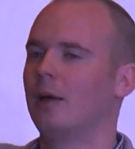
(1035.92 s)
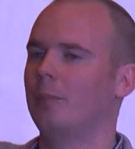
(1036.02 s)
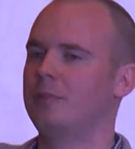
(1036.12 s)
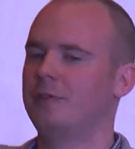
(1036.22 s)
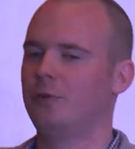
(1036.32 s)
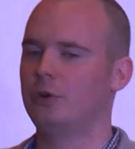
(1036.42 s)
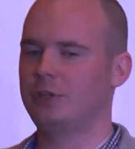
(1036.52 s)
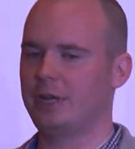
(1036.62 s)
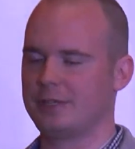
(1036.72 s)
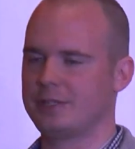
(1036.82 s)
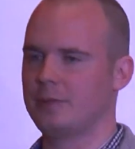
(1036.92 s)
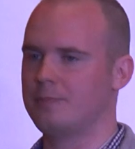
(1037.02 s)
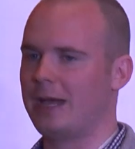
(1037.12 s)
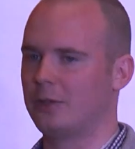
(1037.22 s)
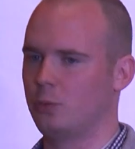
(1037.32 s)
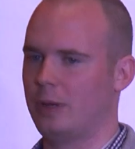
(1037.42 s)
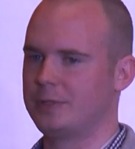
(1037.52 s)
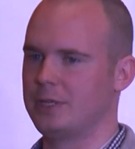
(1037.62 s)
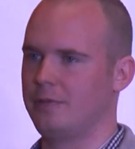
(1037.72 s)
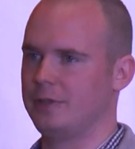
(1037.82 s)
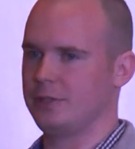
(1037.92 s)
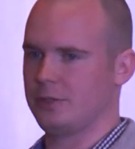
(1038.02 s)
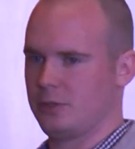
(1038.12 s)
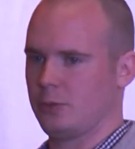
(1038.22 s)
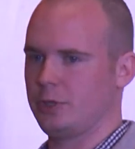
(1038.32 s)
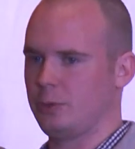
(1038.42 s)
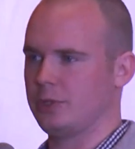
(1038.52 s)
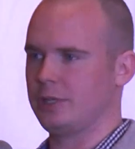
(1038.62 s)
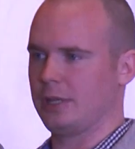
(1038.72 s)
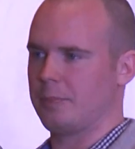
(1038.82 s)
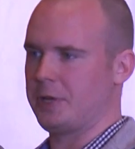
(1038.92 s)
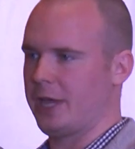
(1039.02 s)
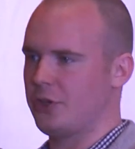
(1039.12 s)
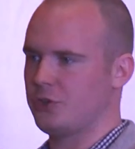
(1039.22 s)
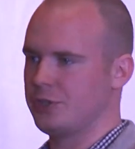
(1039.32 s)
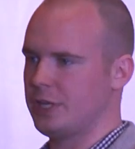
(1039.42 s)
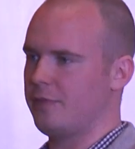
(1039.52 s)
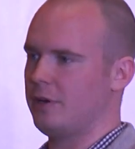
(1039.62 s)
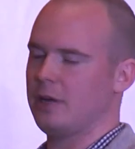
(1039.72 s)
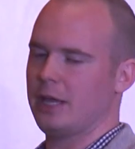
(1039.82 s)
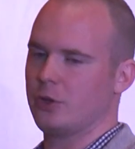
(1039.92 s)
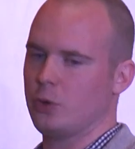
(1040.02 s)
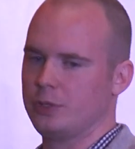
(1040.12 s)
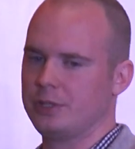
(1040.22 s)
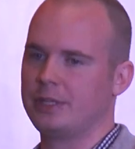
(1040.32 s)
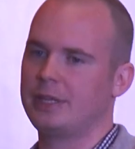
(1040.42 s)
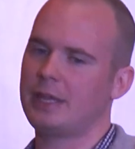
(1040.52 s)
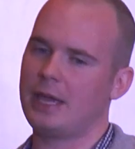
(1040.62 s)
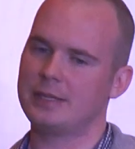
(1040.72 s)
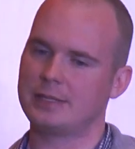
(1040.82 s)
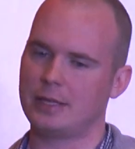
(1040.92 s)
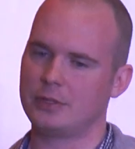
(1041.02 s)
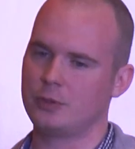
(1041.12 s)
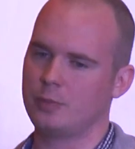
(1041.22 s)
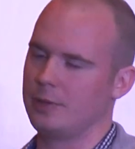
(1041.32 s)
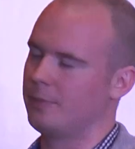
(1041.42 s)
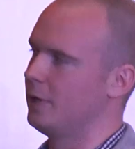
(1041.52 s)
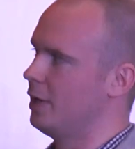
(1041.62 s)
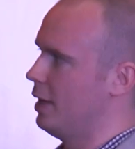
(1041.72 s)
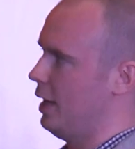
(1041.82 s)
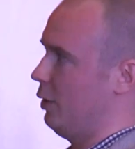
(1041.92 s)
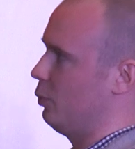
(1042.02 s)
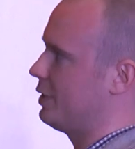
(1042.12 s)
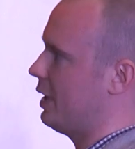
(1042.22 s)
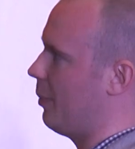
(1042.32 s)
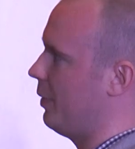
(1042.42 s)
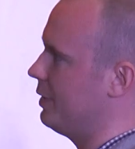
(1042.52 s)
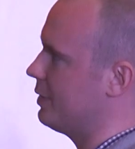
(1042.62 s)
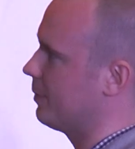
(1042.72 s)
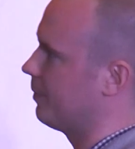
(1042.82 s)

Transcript: before they are sent back to web services. So there was an application server encoding the data and sent to me. And what's happened?